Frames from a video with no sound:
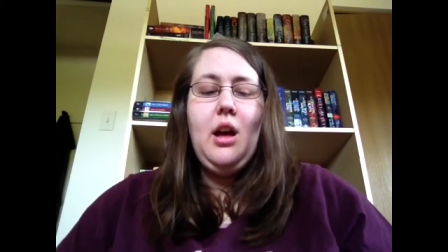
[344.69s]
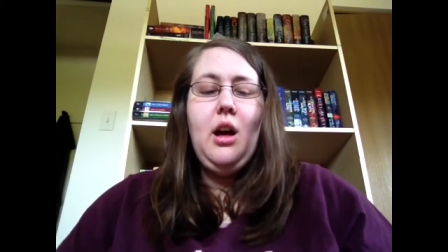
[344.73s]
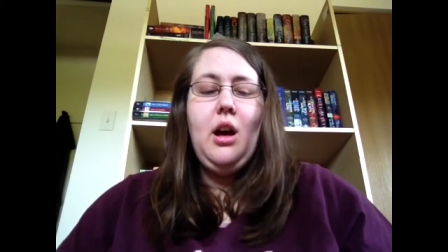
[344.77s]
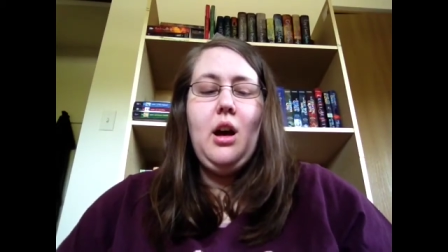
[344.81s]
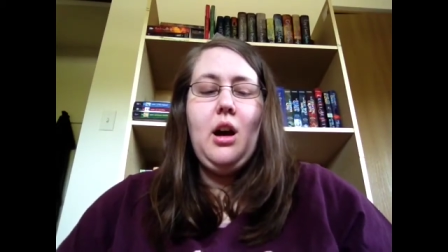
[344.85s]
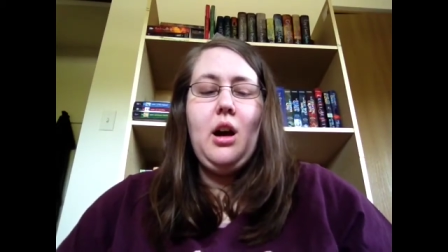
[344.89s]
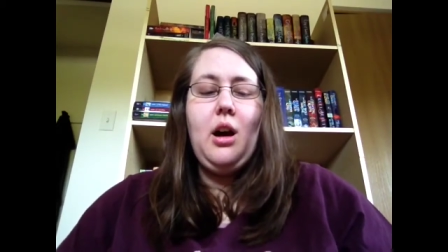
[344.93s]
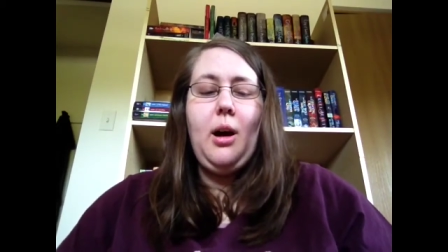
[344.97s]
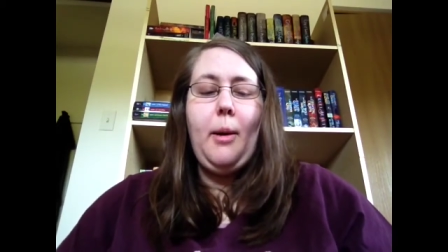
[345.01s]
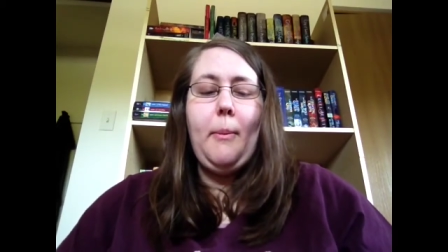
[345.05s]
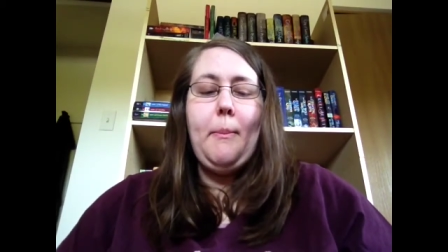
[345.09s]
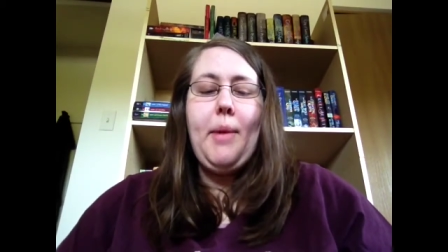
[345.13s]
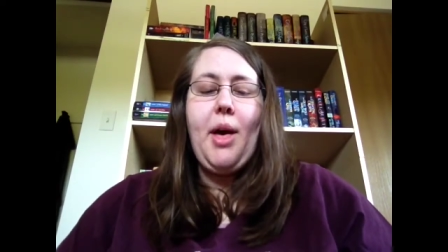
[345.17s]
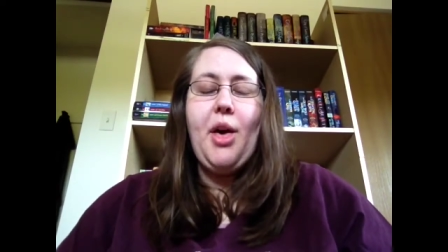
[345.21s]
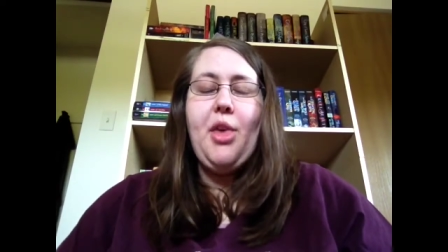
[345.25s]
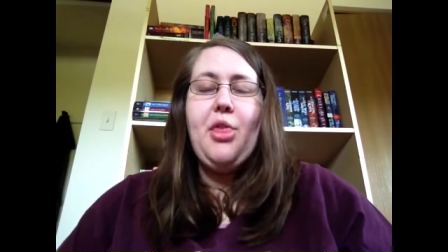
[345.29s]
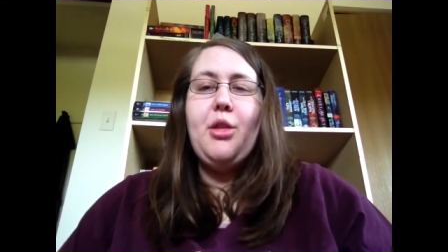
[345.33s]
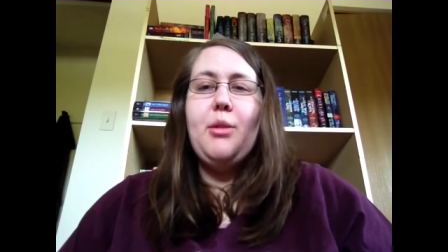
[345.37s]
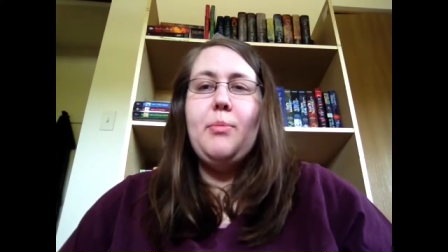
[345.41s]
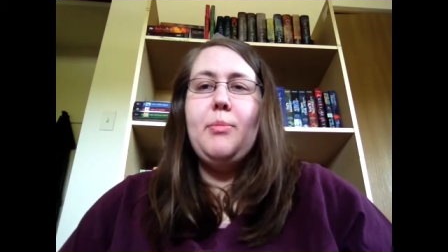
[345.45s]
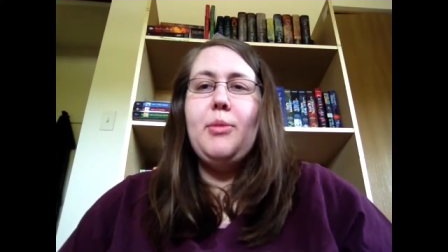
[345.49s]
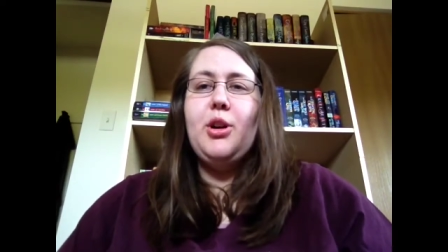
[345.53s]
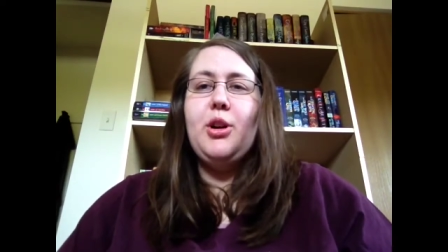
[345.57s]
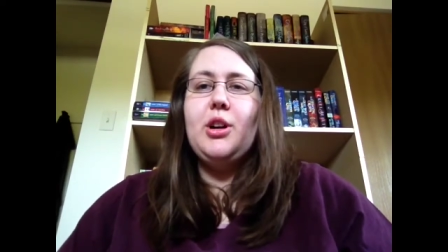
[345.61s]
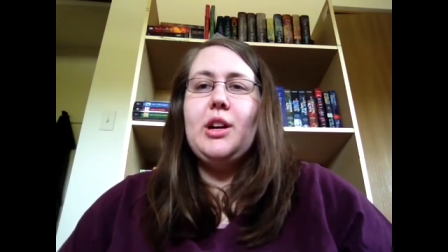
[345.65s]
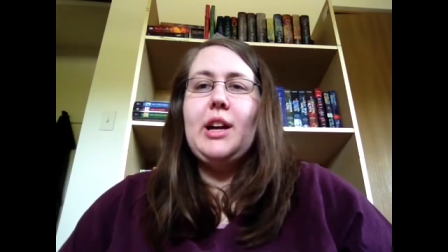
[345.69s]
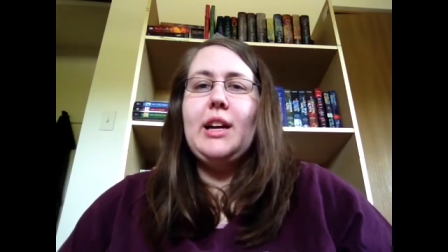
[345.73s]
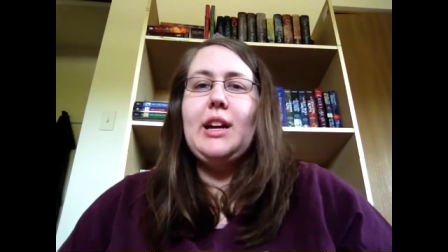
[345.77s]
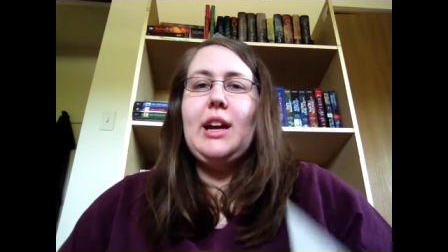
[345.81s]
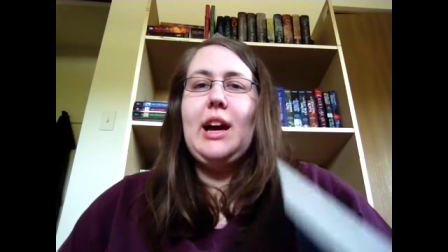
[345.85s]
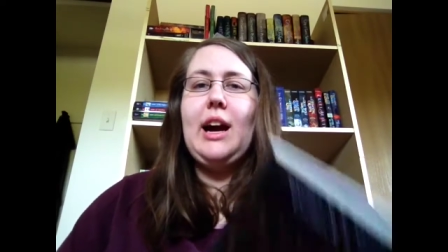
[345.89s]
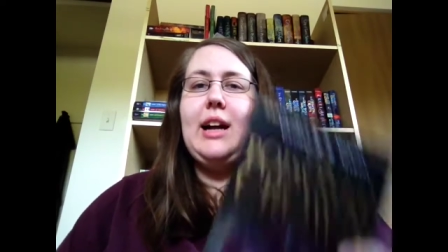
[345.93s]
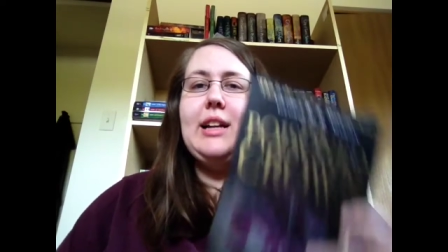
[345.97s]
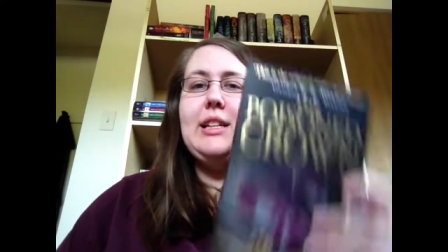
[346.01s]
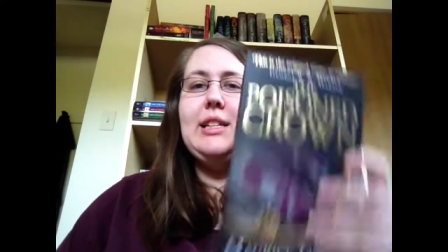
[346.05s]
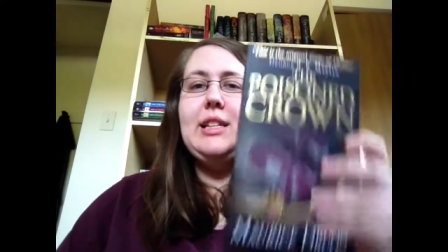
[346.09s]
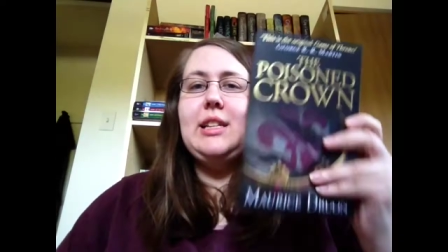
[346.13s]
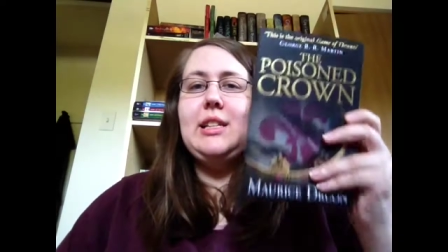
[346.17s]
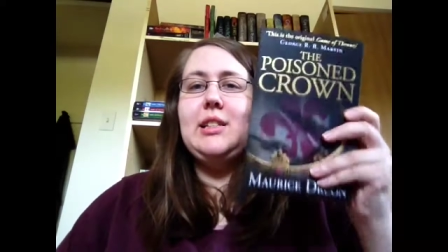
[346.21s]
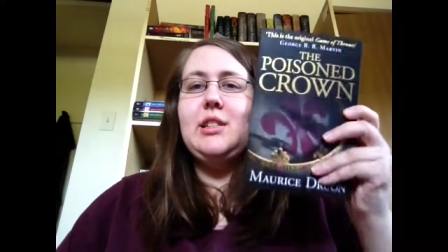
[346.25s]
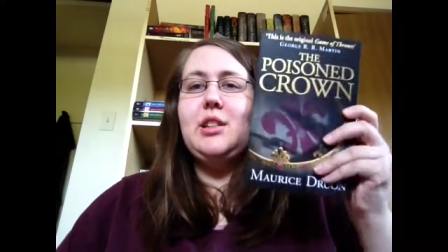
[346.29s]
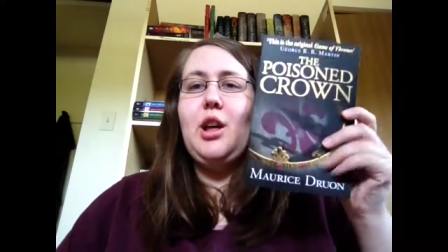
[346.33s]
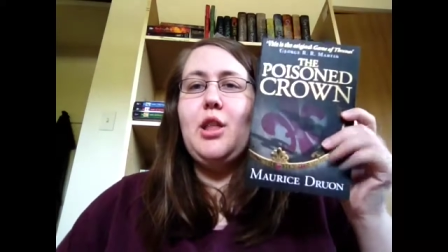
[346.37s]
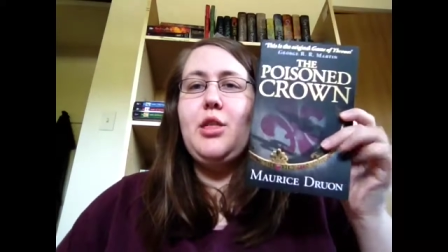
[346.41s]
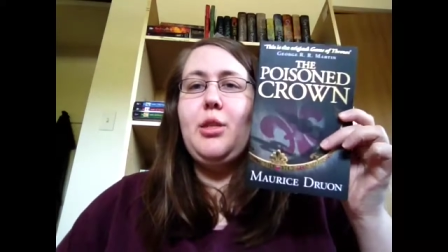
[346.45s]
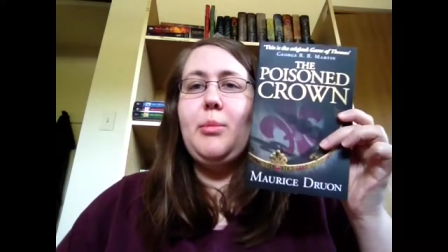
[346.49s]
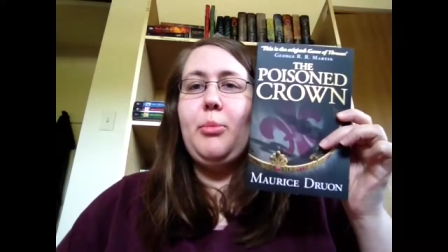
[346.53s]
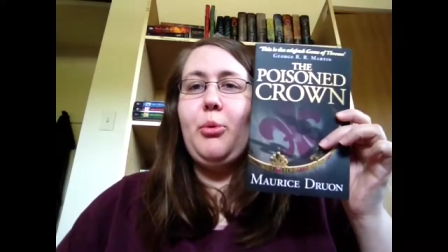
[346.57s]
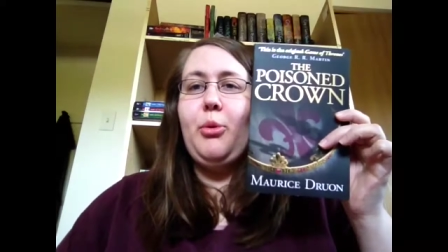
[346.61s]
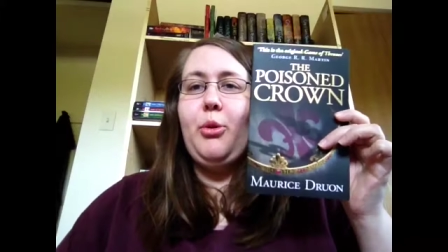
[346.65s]
The book I got is
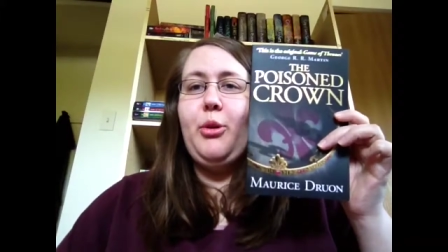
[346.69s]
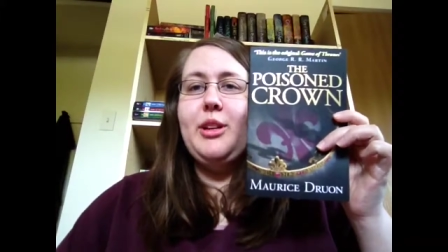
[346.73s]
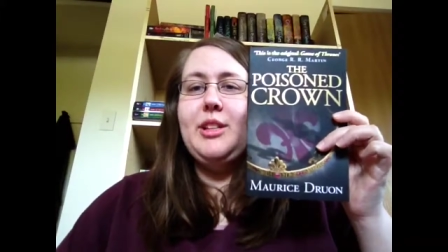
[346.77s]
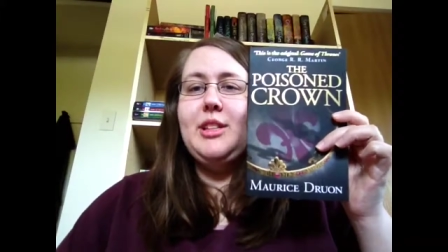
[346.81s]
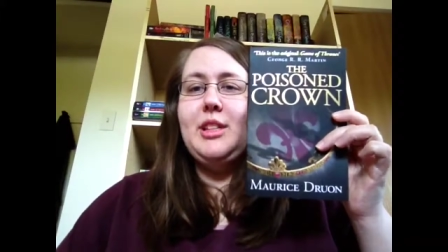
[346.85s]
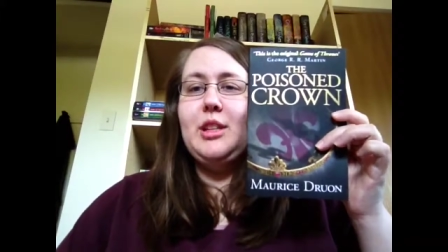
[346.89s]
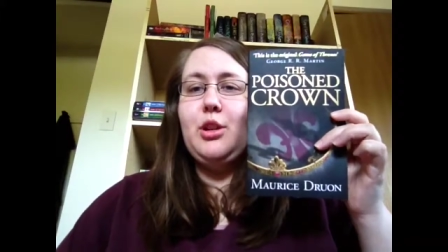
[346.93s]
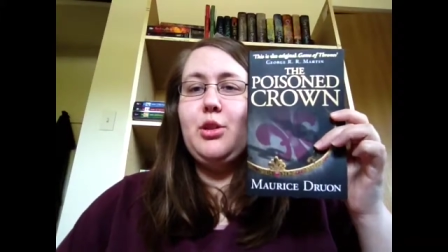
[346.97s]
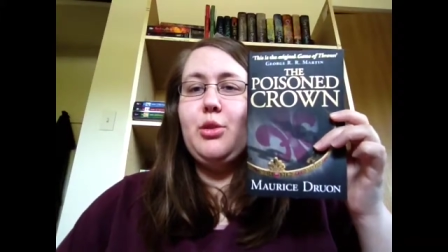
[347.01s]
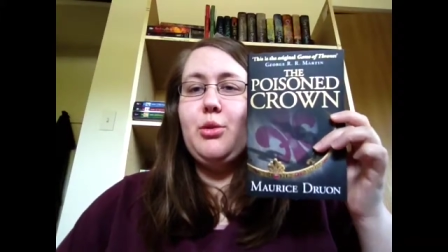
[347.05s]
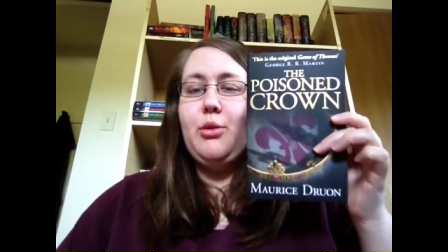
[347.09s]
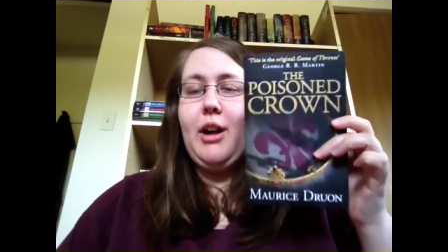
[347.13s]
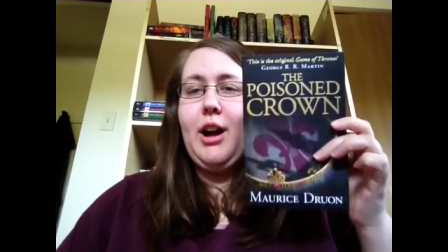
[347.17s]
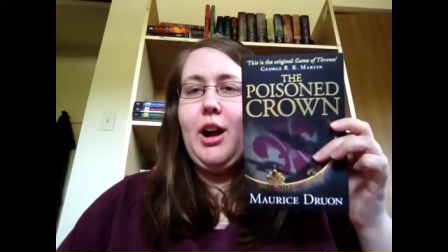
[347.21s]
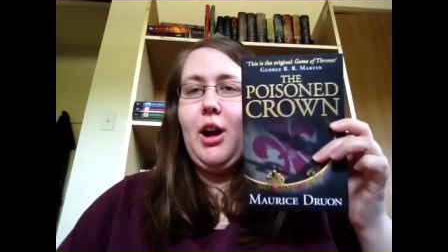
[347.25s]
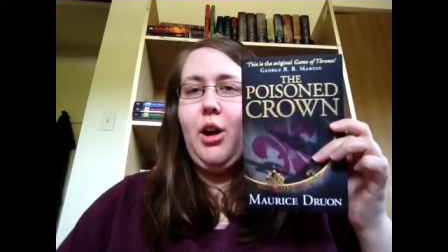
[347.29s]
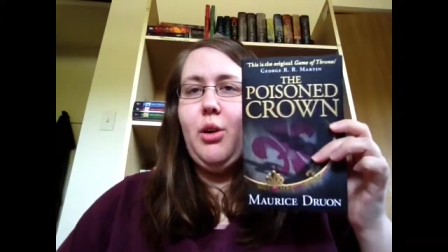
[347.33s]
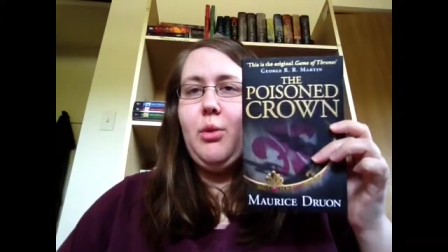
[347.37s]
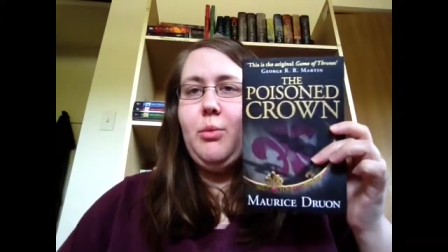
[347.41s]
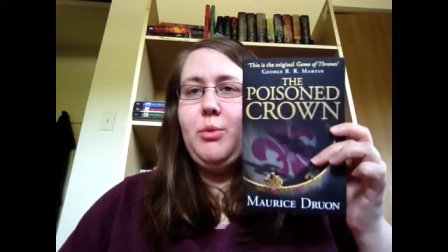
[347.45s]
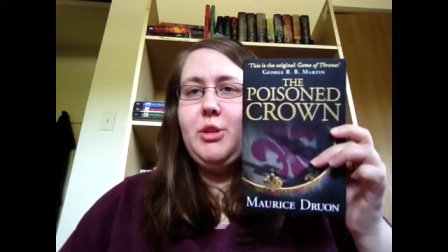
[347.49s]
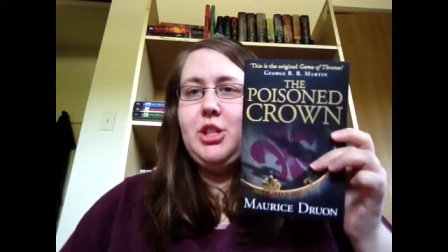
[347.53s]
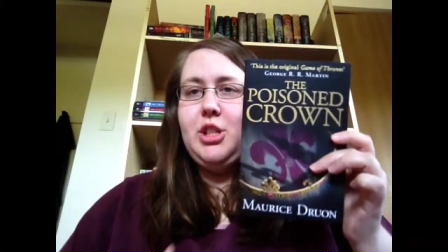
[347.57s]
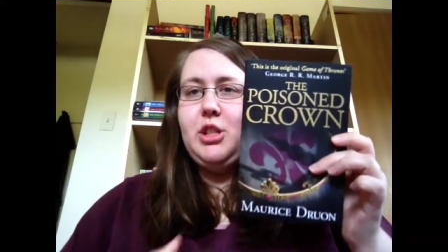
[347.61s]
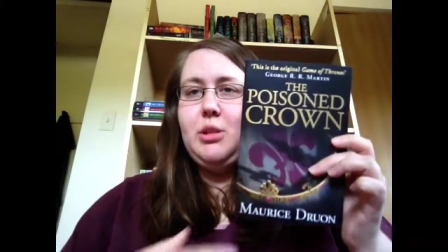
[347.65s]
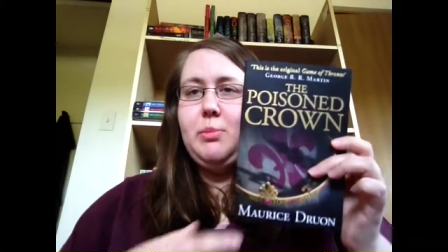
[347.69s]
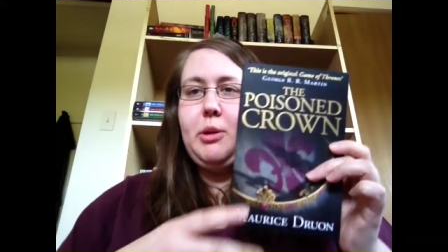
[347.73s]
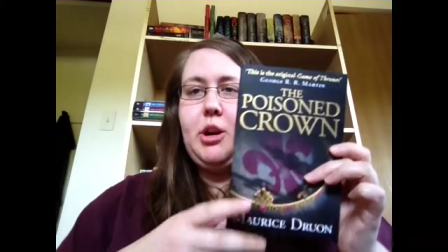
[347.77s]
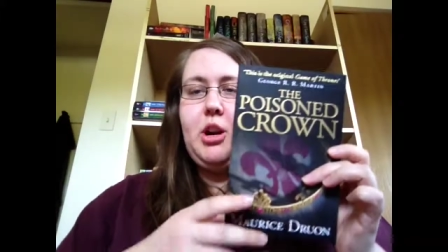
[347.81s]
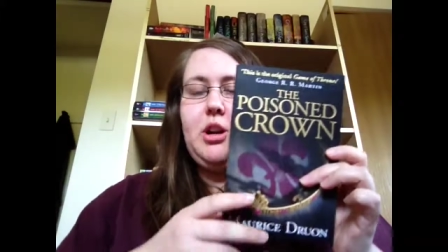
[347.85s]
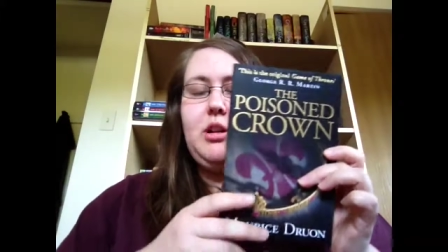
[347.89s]
The Poison Crown, which is part